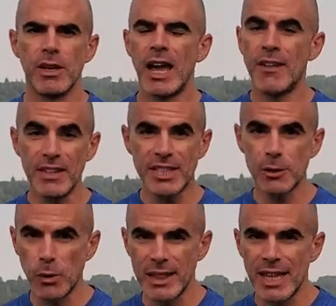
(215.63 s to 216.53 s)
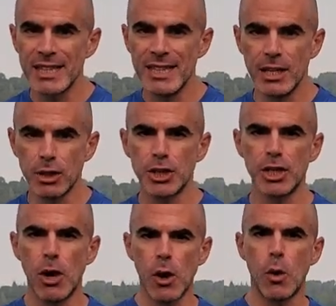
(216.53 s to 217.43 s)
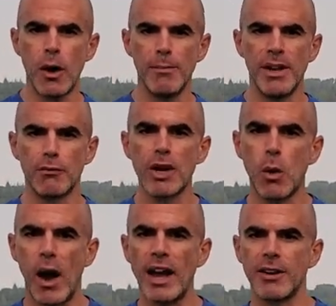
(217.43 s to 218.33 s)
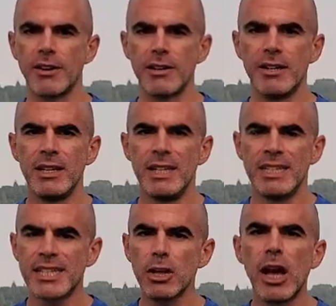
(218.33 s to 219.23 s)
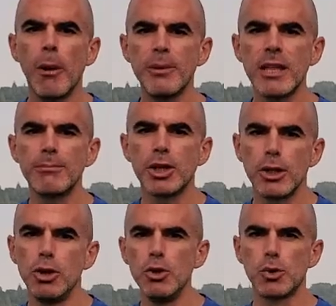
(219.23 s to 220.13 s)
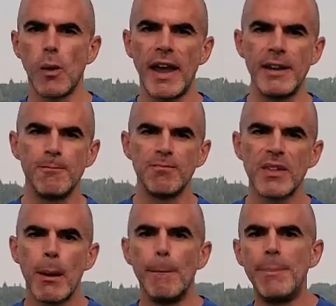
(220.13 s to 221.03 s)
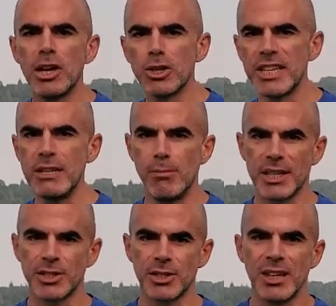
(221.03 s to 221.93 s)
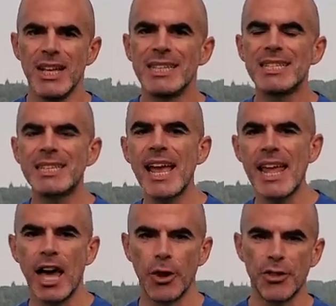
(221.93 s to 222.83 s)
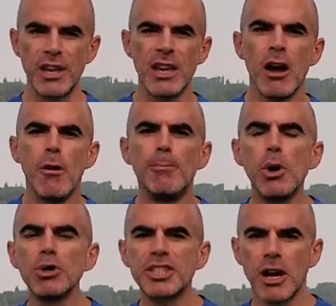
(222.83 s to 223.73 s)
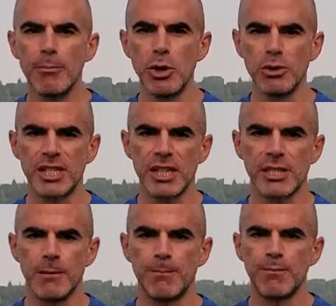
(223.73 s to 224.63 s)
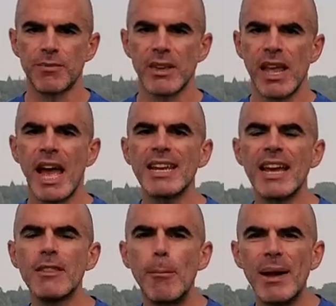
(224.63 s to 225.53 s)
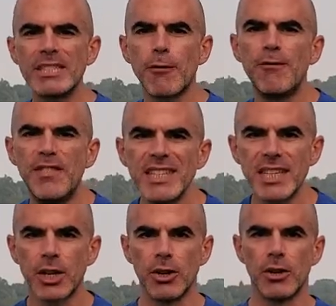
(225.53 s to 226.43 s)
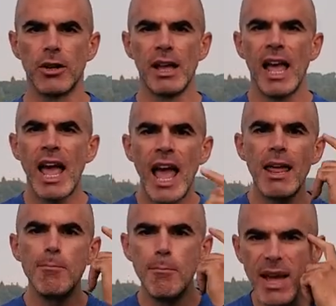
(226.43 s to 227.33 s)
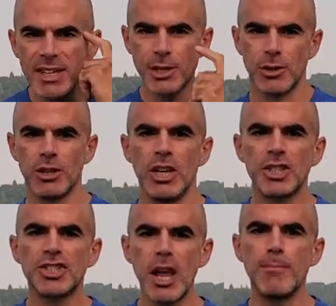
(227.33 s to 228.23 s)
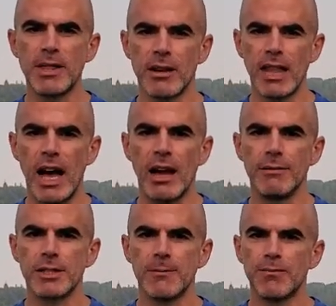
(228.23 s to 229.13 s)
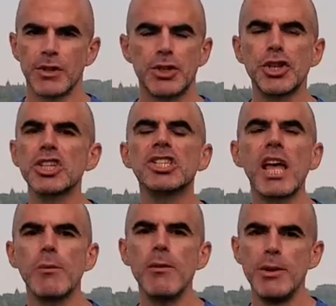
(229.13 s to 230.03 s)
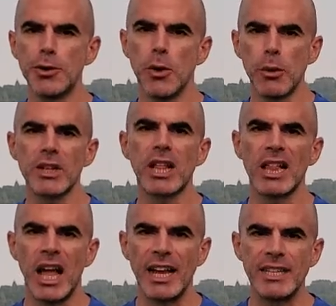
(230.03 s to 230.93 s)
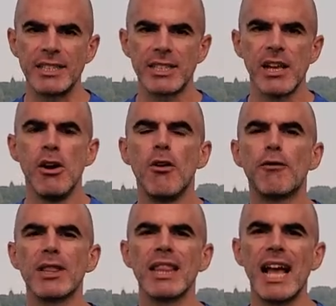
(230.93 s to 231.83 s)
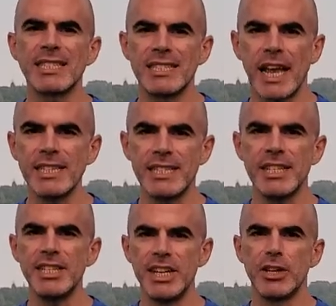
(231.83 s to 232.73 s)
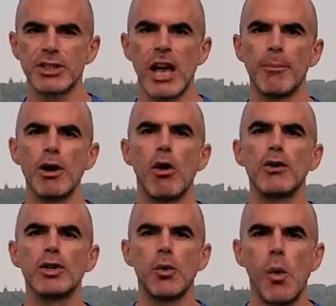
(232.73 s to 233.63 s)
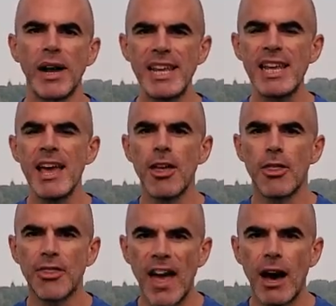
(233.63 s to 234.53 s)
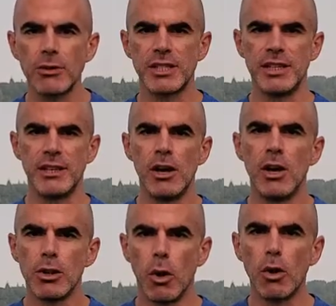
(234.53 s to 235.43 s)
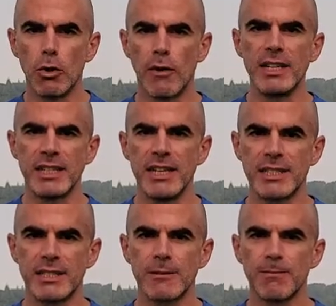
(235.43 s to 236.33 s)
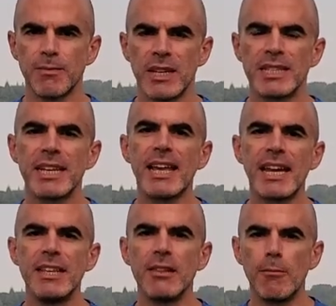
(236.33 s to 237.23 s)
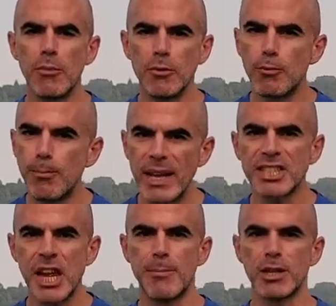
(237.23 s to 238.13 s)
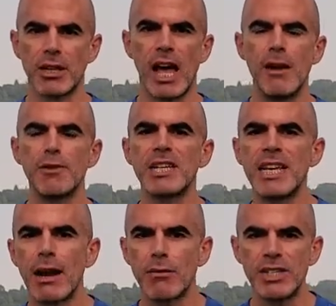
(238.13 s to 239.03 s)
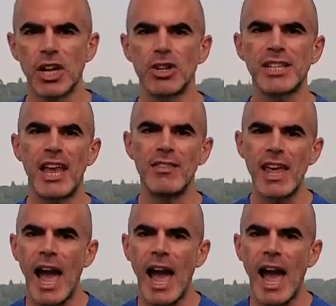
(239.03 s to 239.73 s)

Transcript: And this is with little to no equipment required, still helping them to lose weight, build lean muscle, stay healthy, boost their immune system, and get in the best physical and mental shape of their lives, just like we've been doing with clients for the last 19 years, helping over 20,000 local residents to get in the best shape of their life, to get results and the